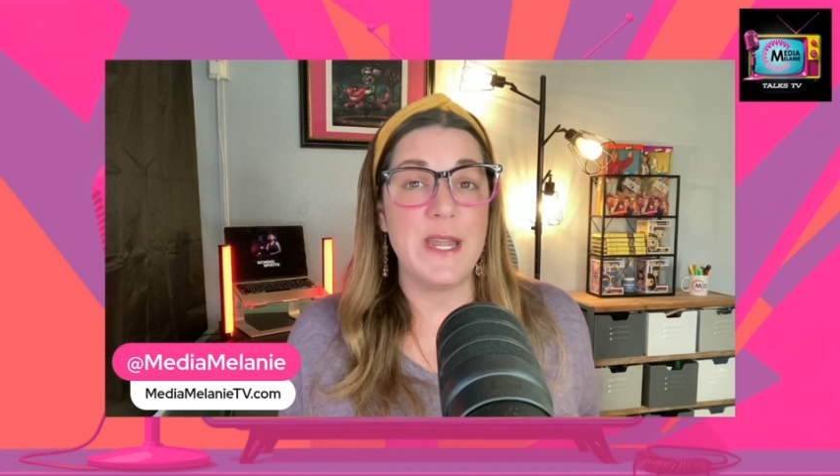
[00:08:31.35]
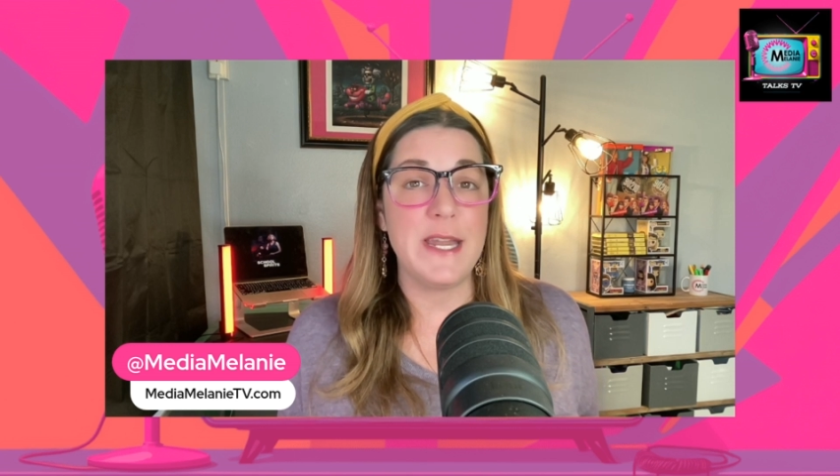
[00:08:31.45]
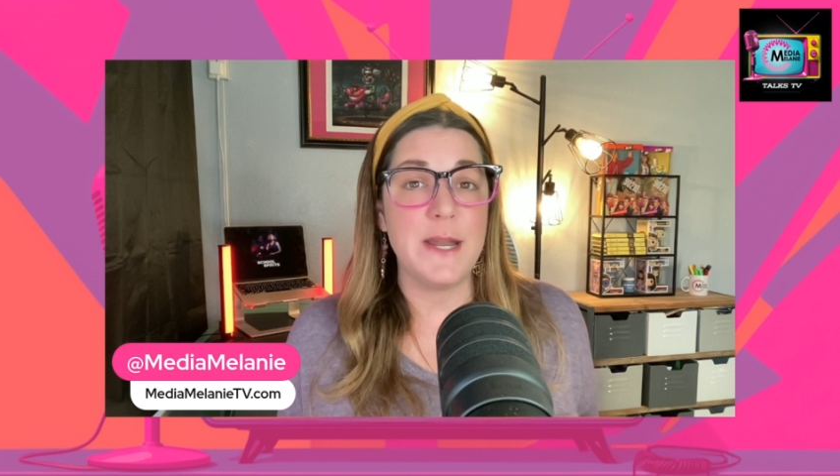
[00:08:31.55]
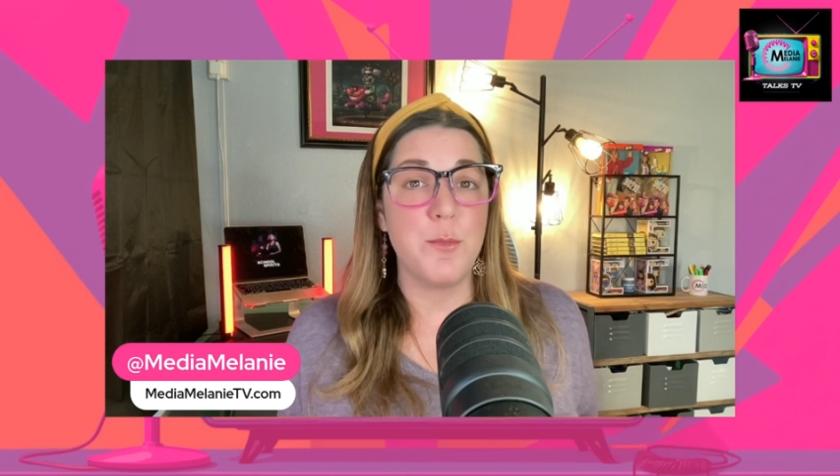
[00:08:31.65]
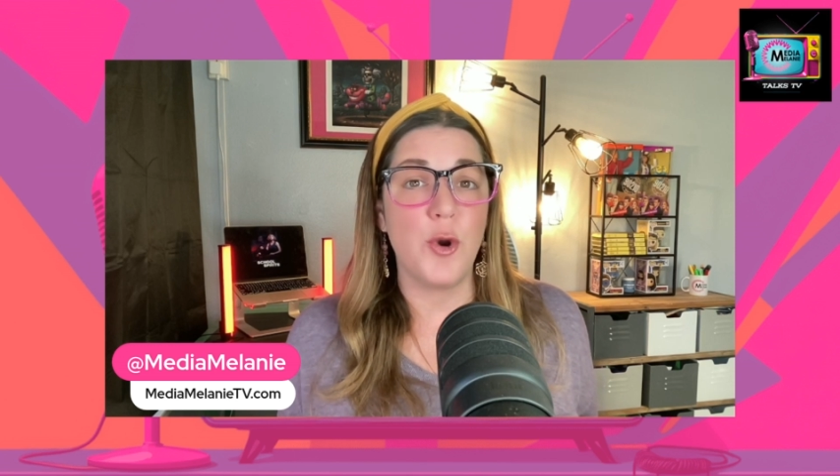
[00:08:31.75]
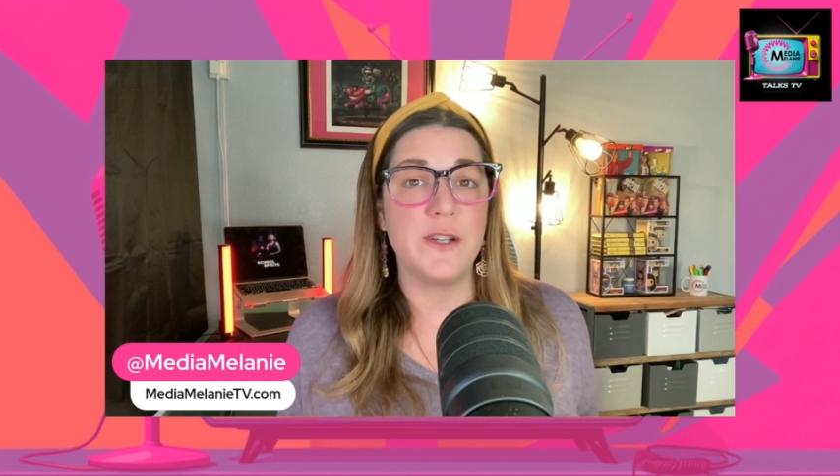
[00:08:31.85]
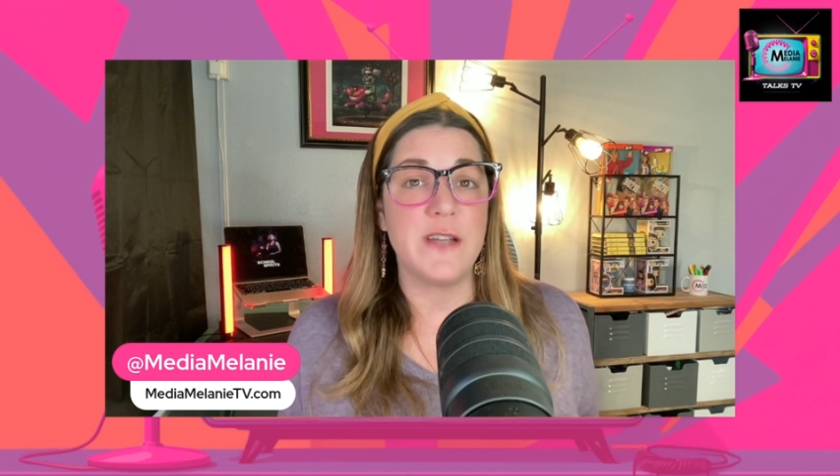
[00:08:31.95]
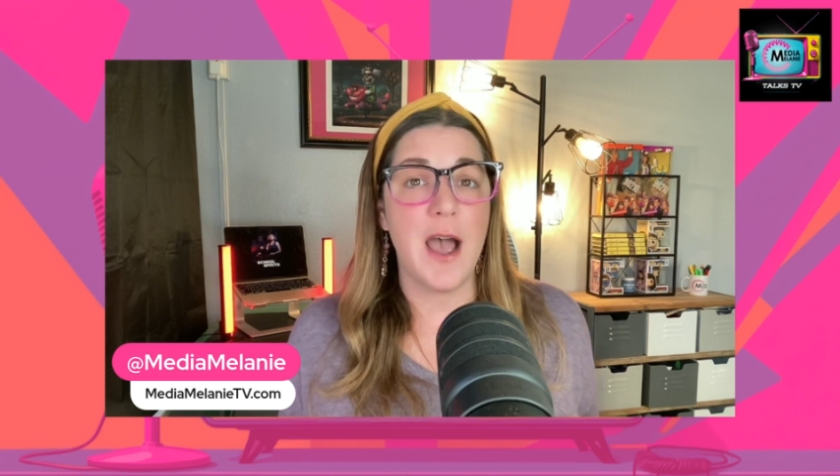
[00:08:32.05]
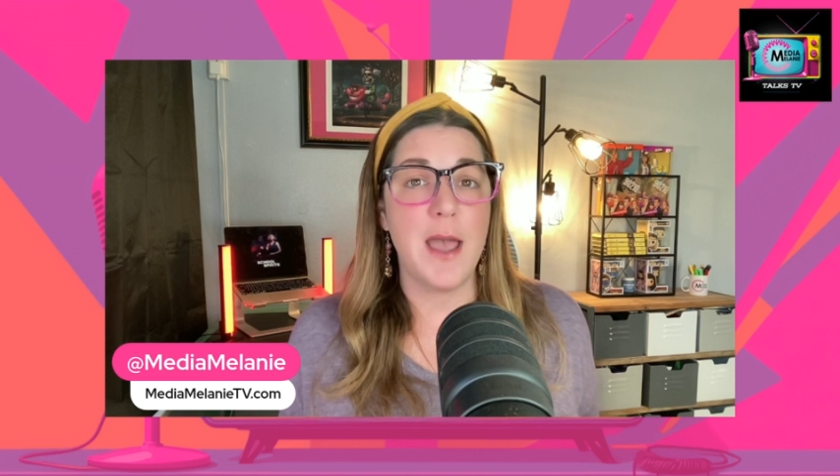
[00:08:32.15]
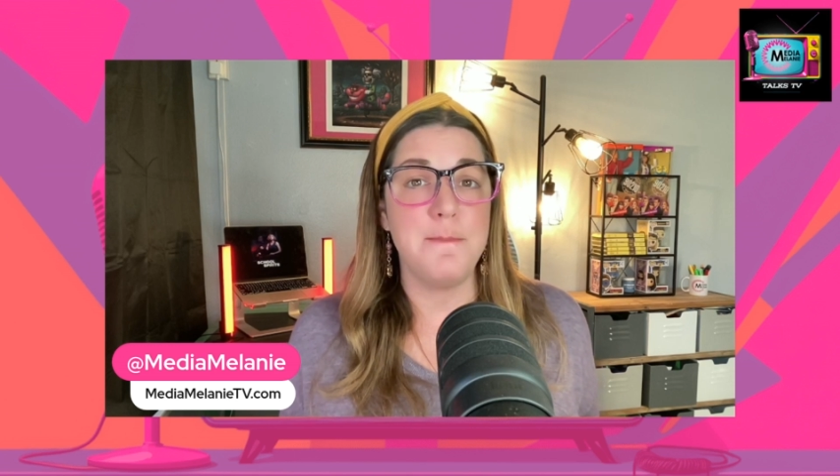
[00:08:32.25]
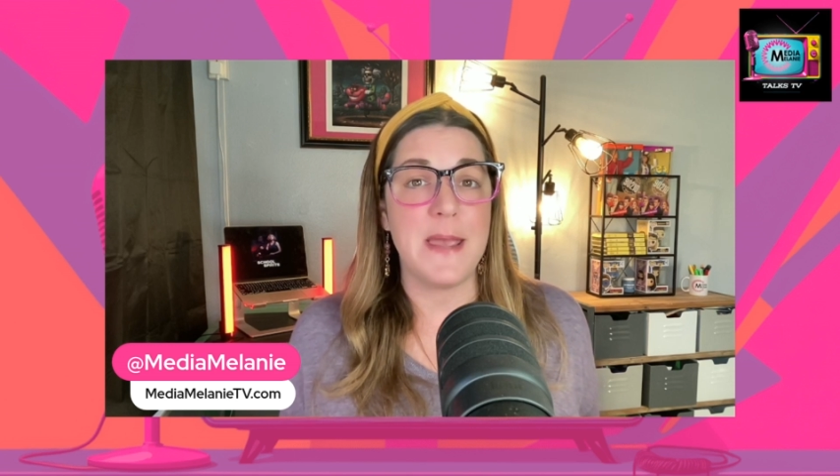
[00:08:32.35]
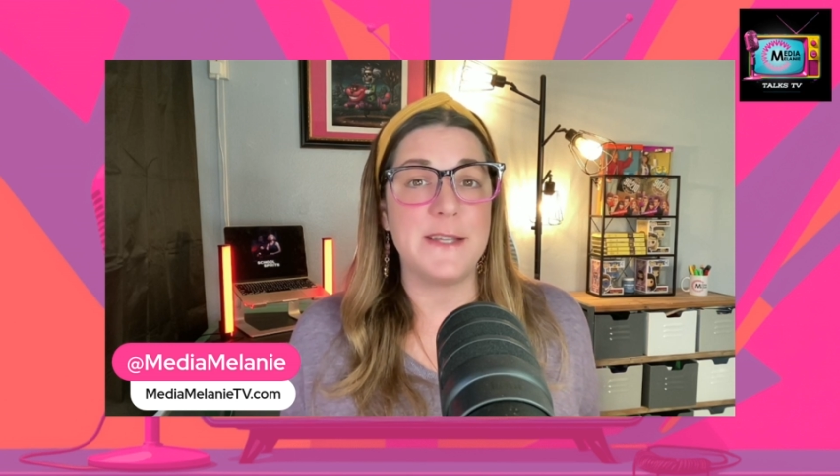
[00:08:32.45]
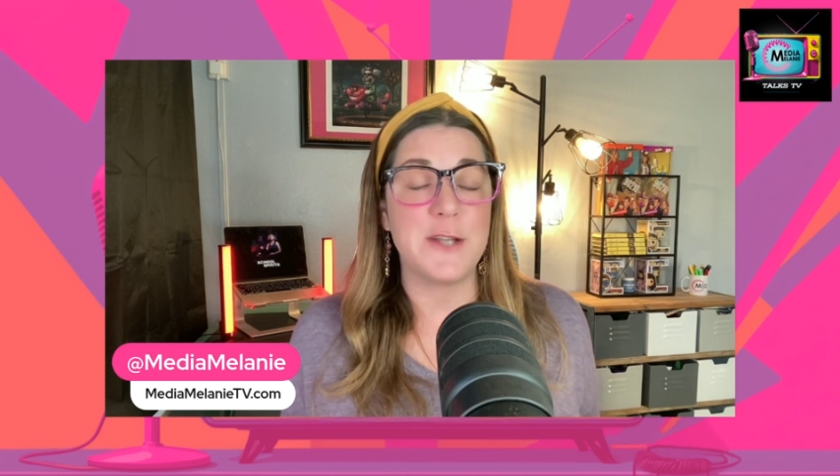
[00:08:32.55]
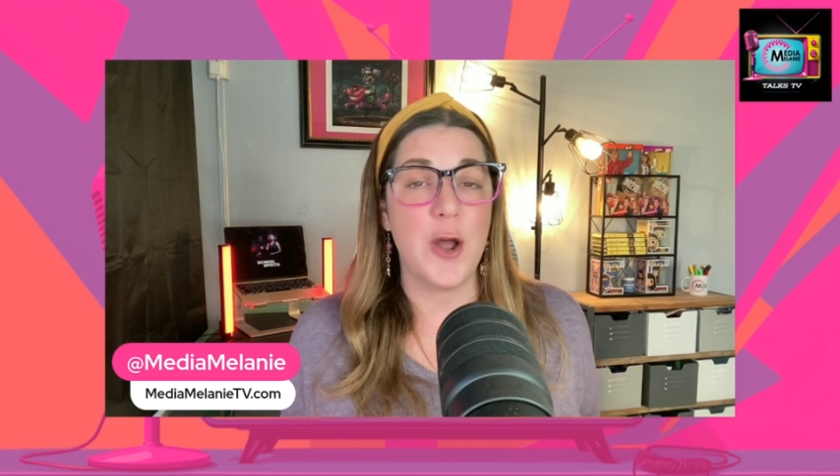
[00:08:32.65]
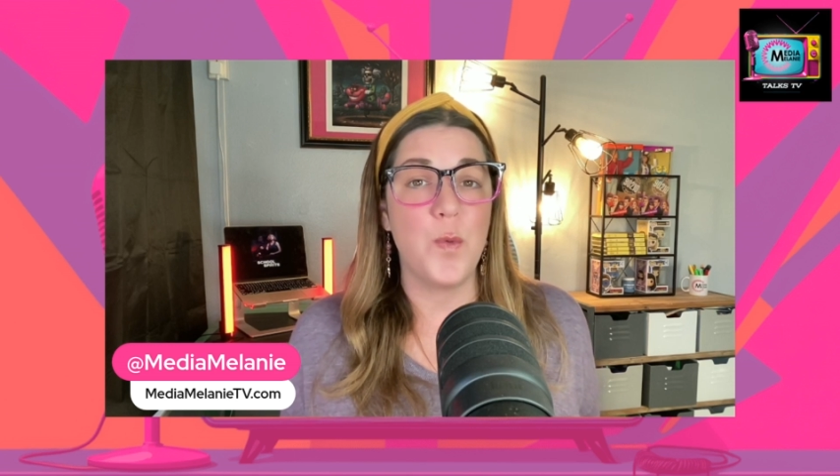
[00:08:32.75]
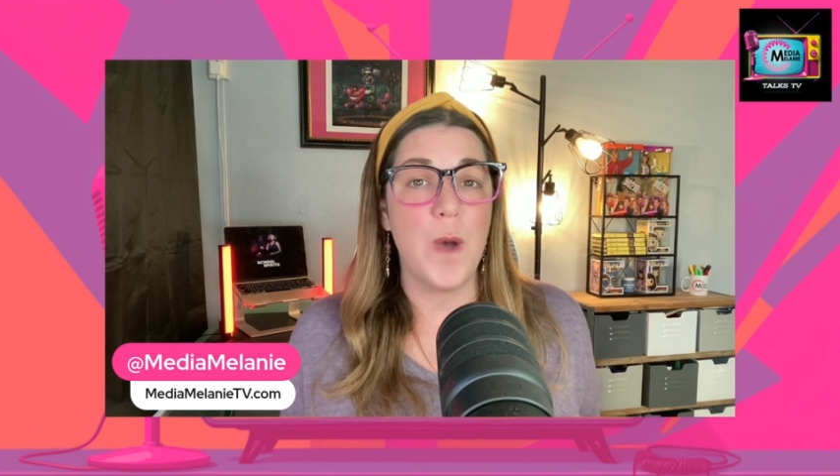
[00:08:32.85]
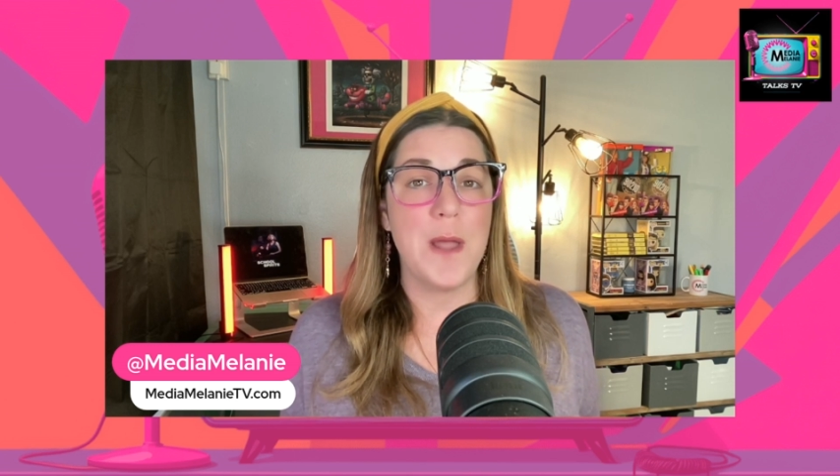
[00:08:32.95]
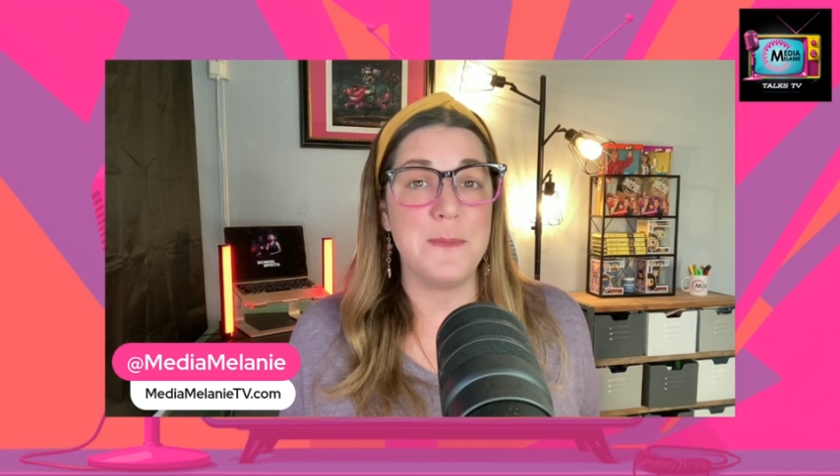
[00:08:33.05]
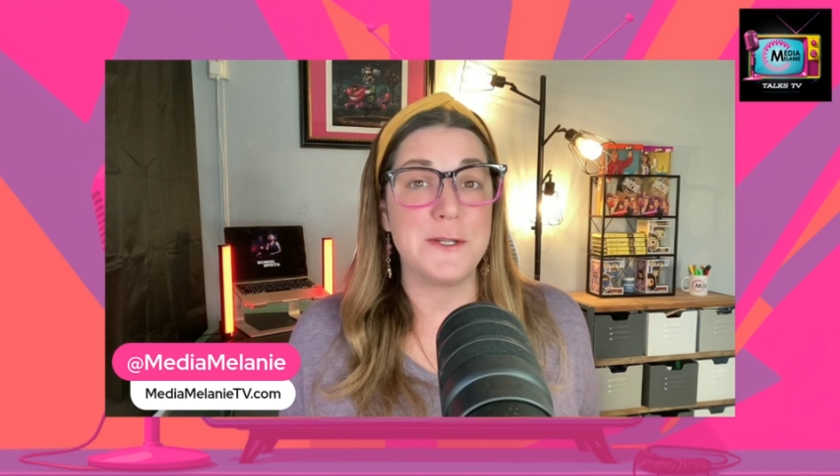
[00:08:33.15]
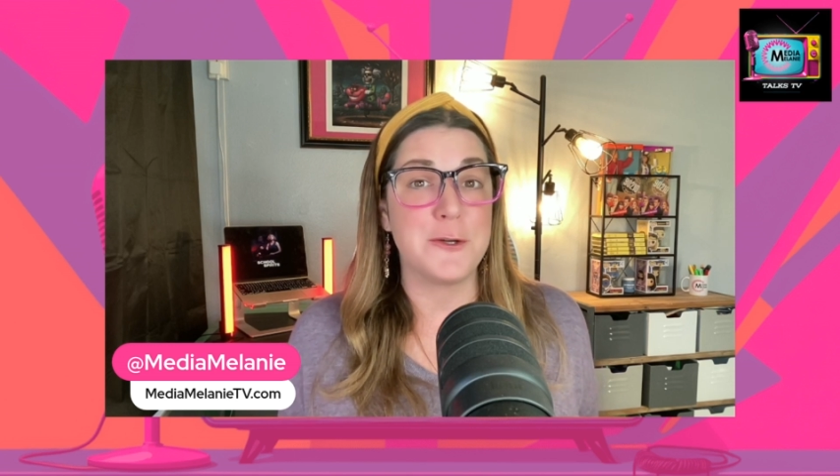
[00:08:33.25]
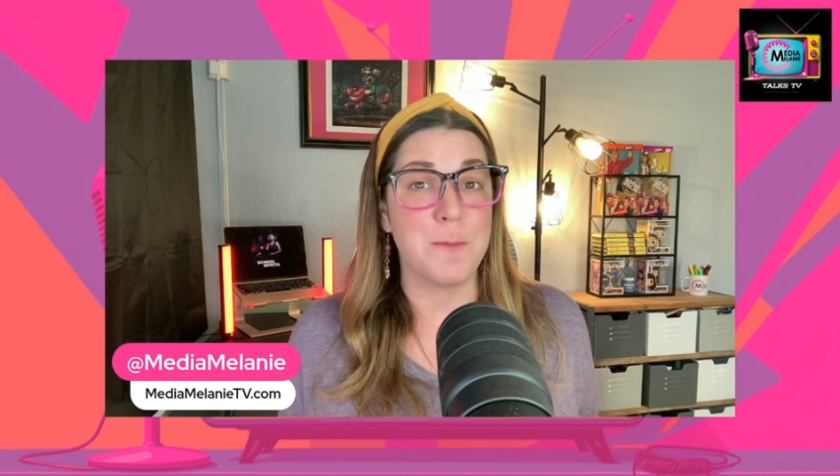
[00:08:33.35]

need more time based on what Mr.